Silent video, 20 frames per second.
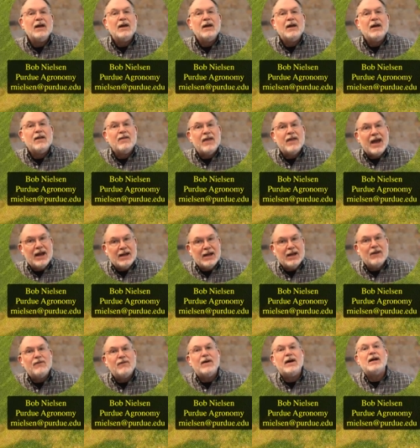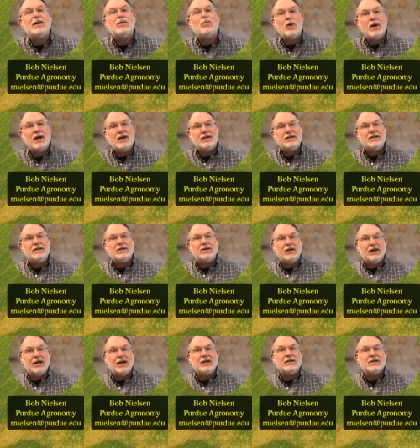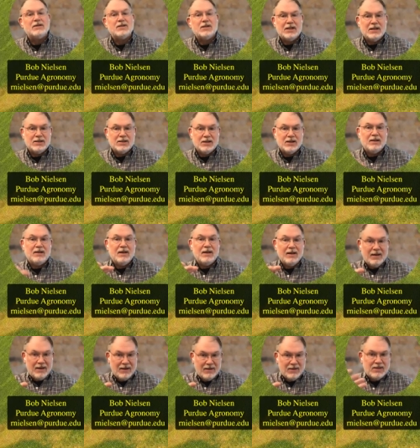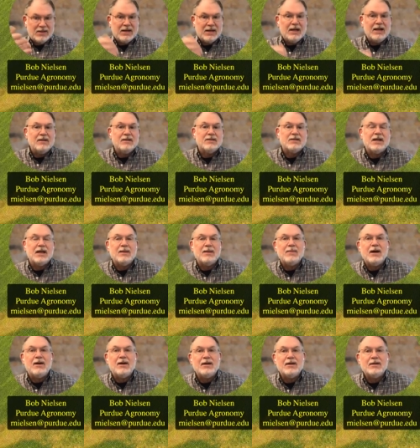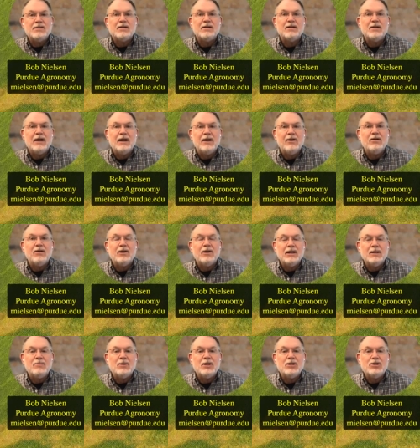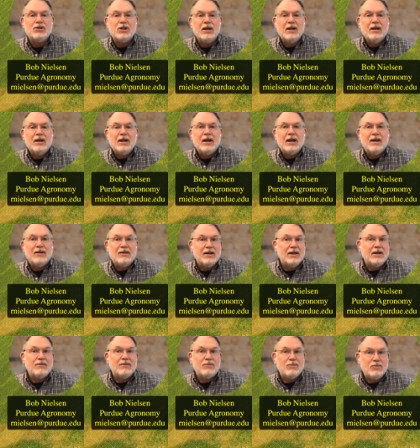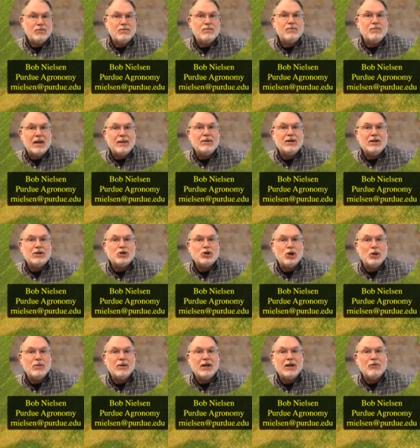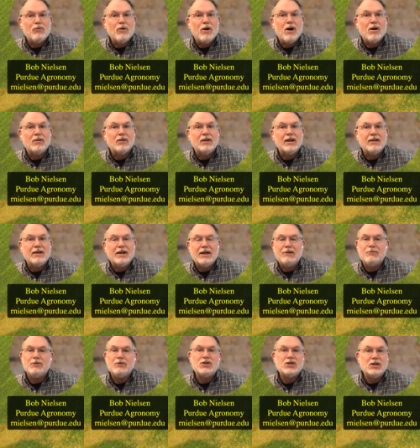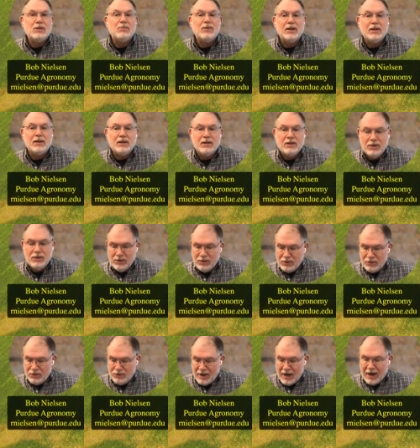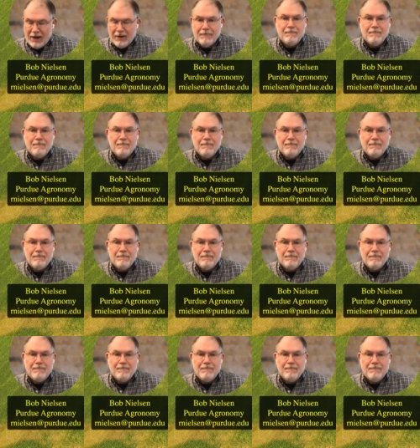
than if I had waited till late in the season, seeing the same areas in the aerial image, and then maybe determining wrongly that it was simply due to drought.